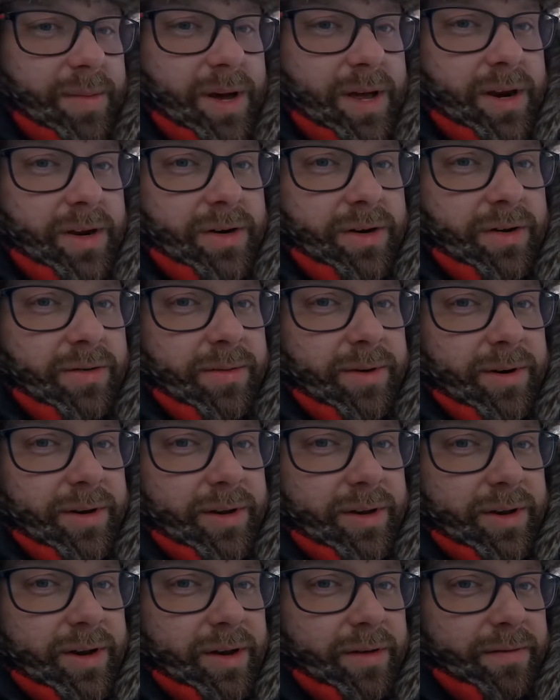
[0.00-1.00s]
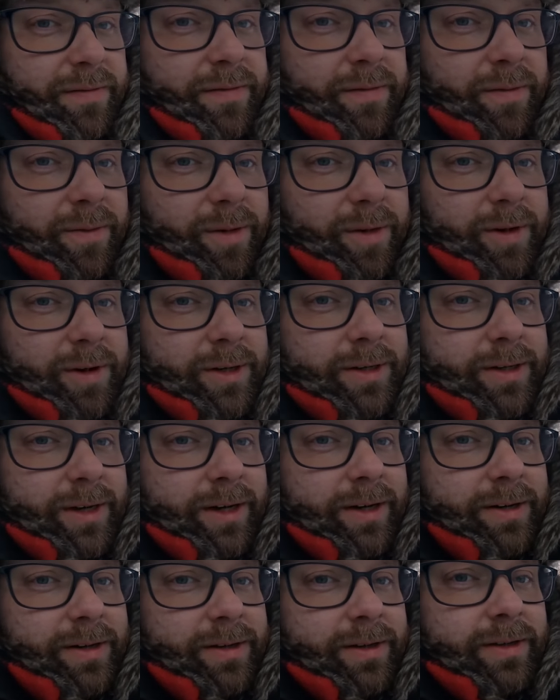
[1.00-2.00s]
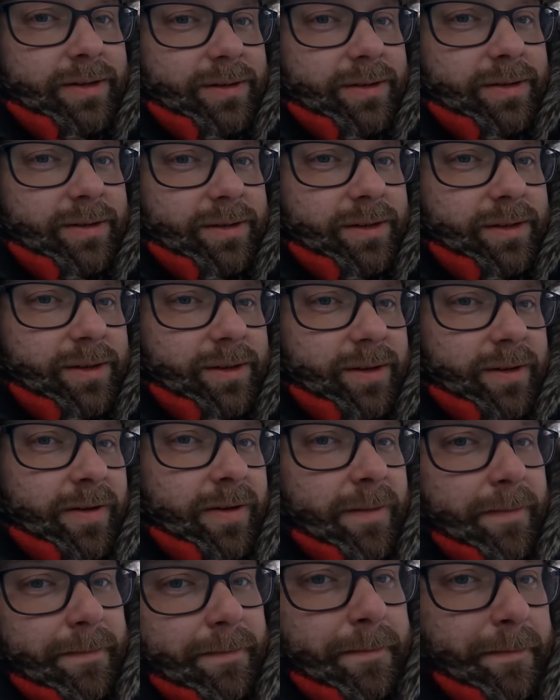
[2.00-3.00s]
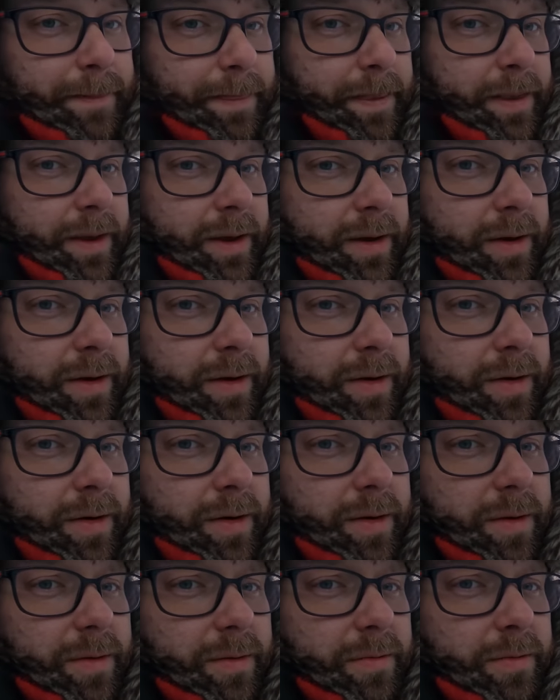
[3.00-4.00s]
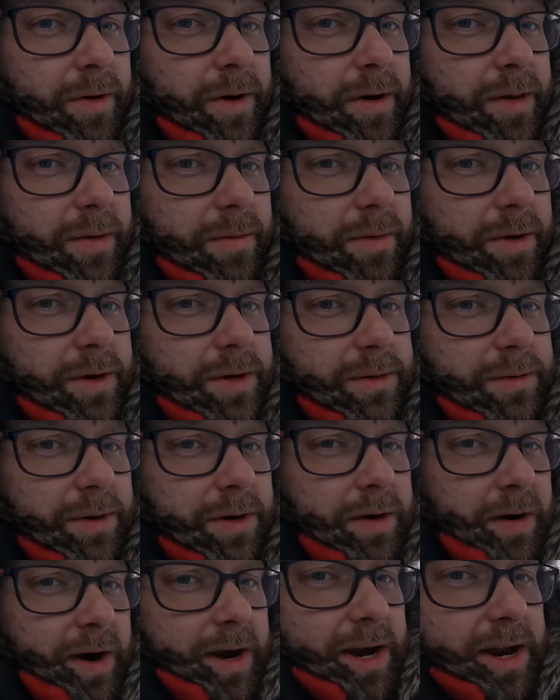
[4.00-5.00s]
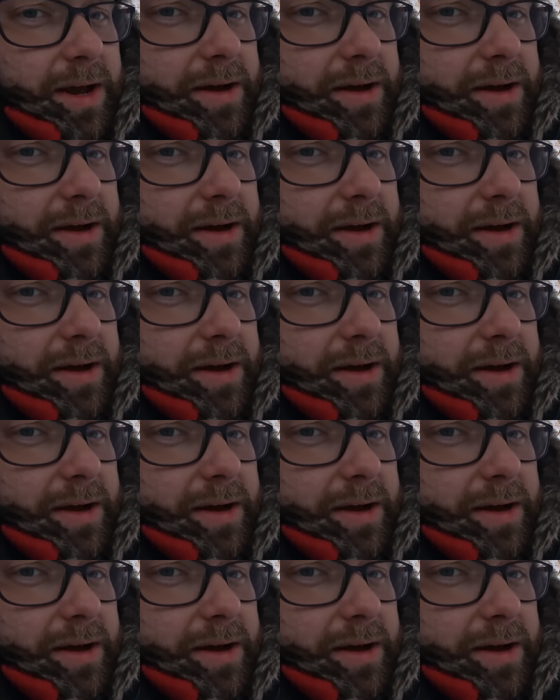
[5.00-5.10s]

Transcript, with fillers: to Manitoba. You get 4 distinct seasons. We're in the worst one right